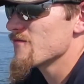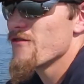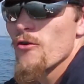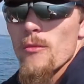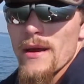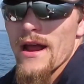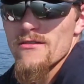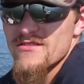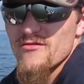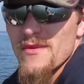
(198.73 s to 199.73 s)
four
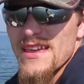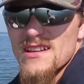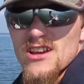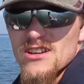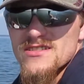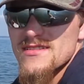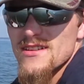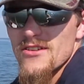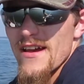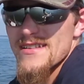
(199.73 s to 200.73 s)
pounds of meat. She's a
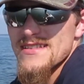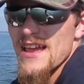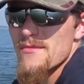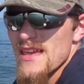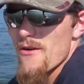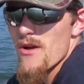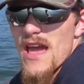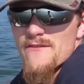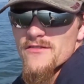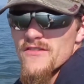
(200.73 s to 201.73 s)
little ass thing, but yeah, we're
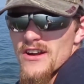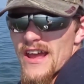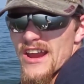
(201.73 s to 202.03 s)
having fun out